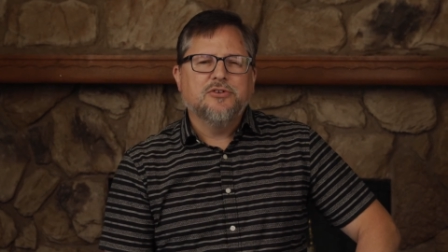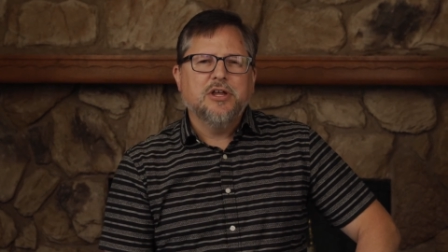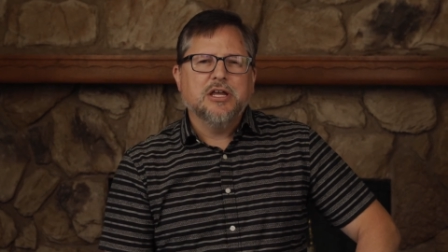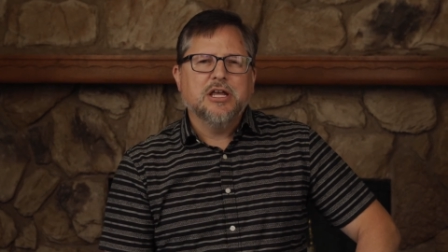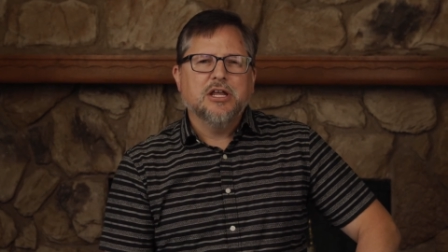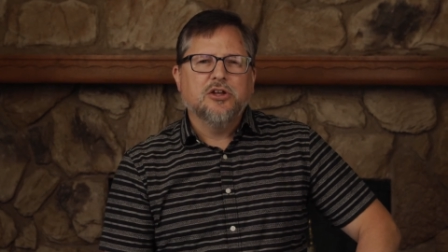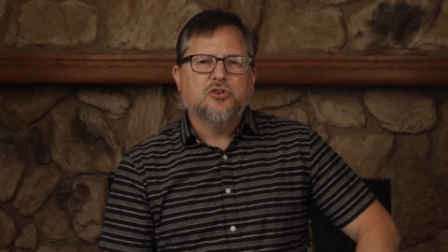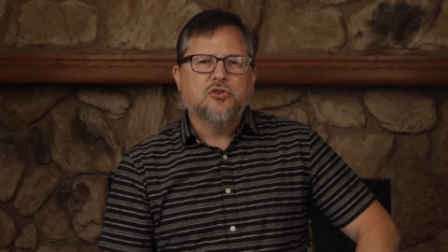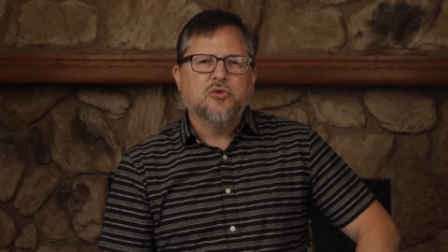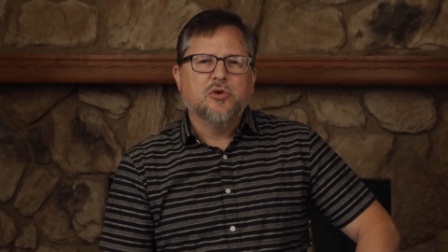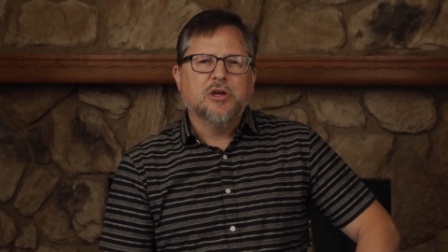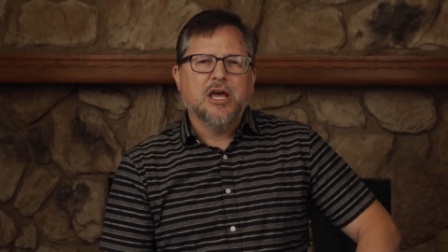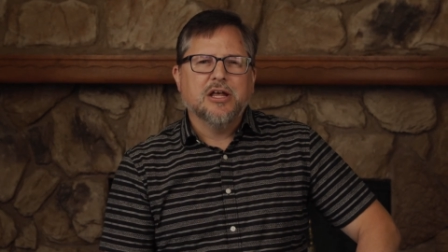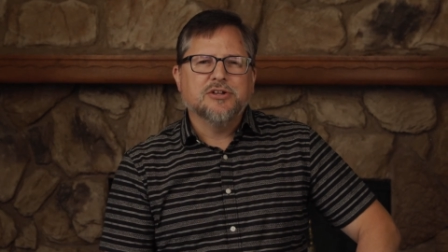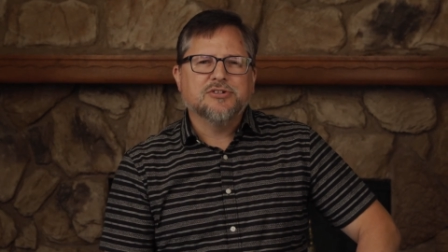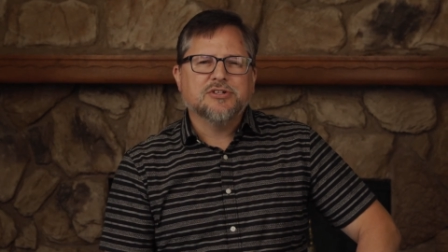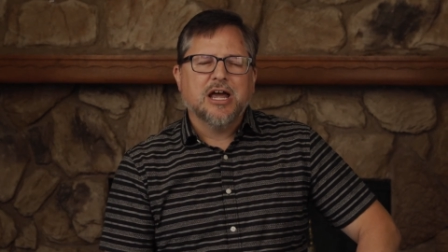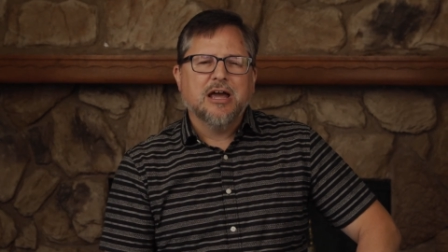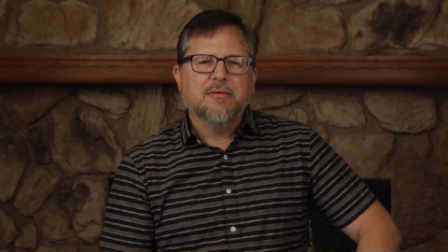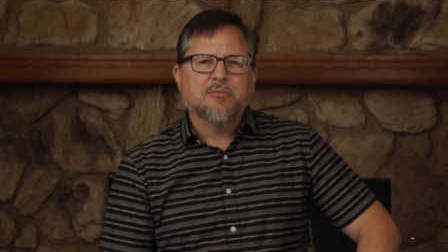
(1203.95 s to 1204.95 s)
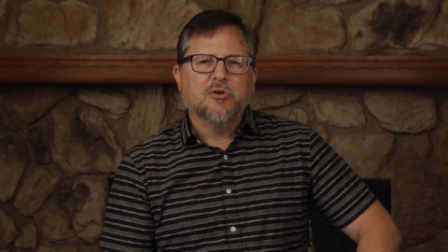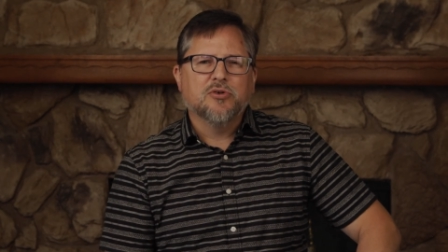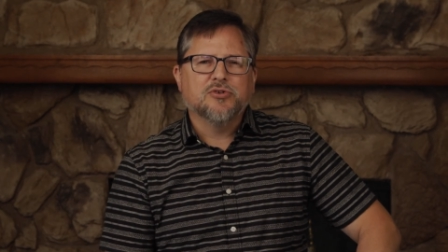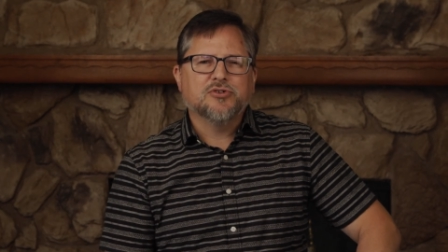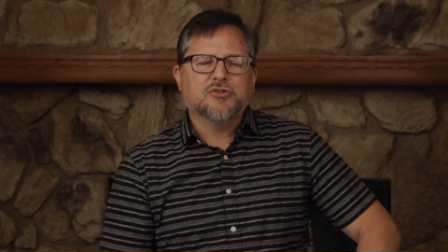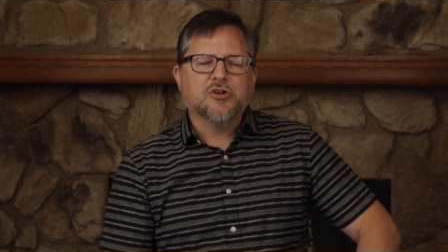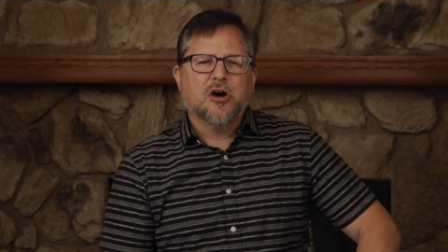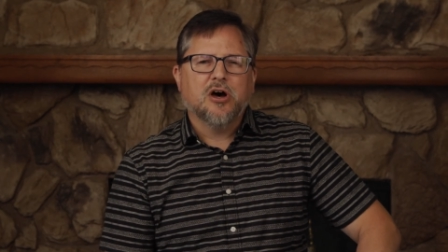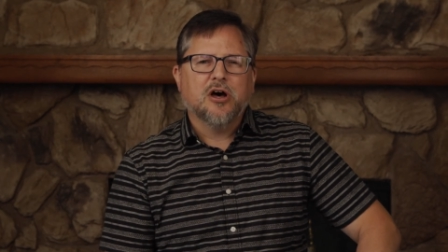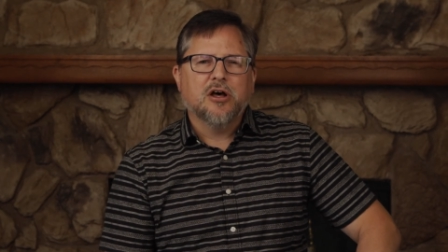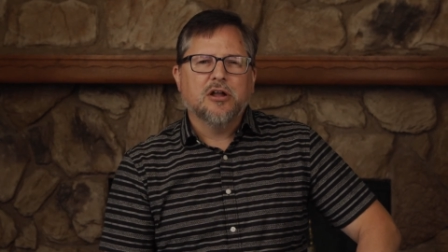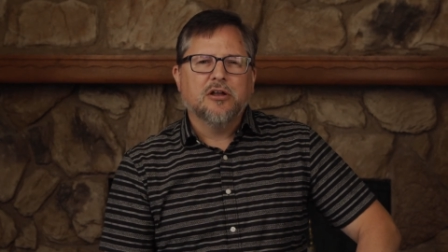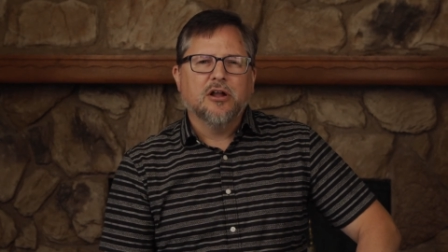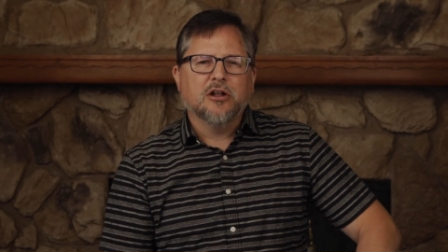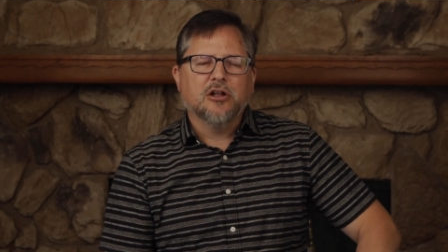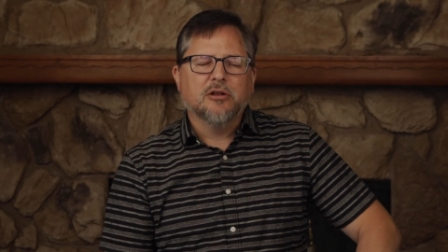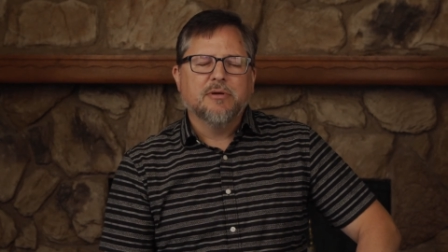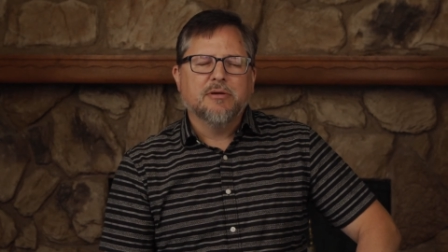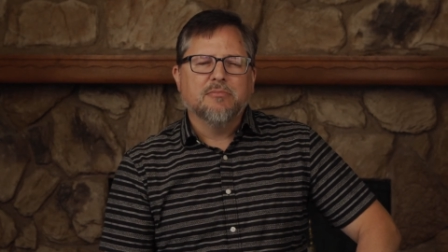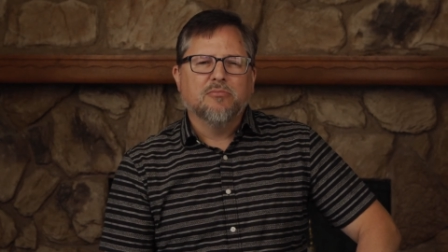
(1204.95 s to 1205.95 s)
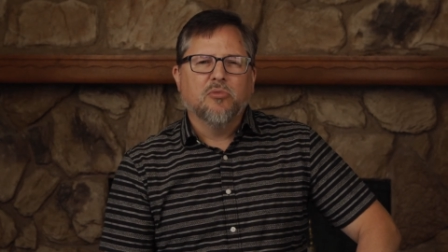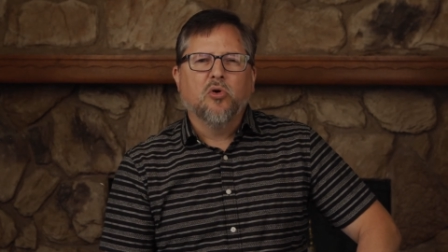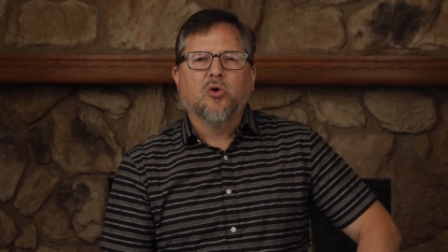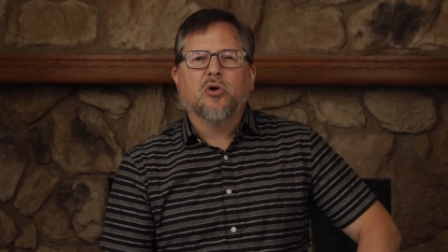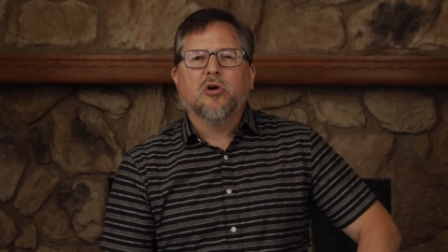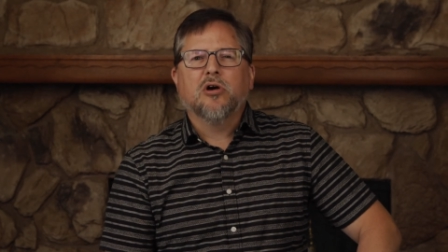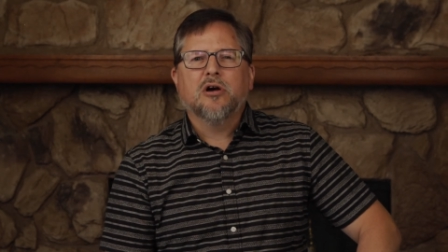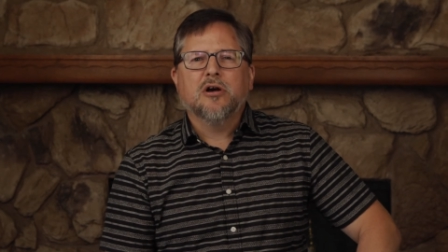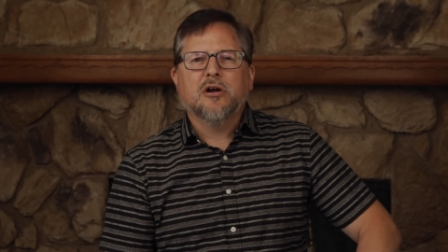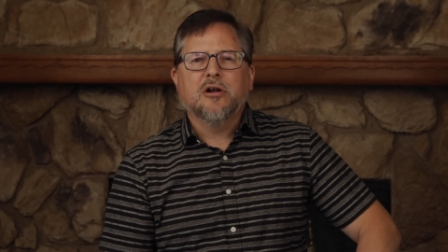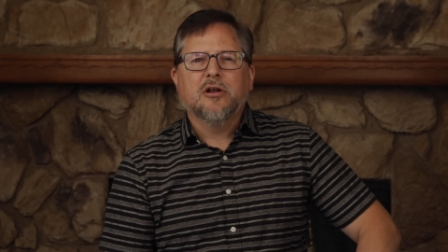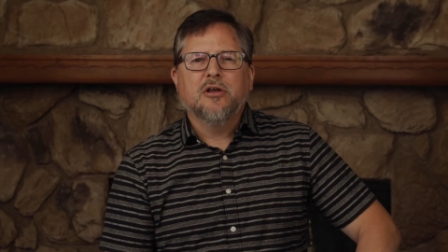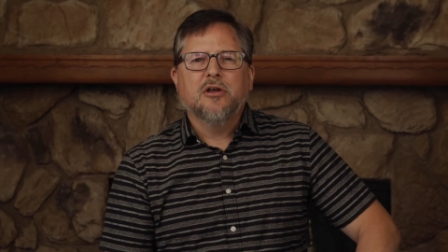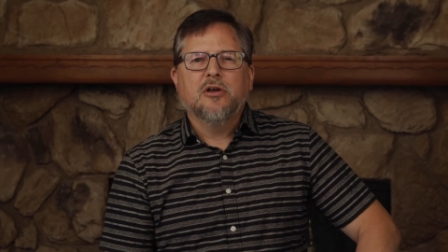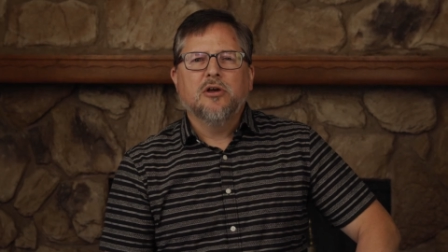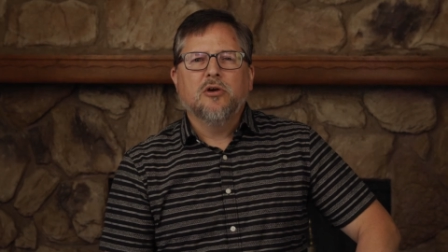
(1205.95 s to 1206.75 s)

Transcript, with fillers: to dig into it as time goes on a little bit more,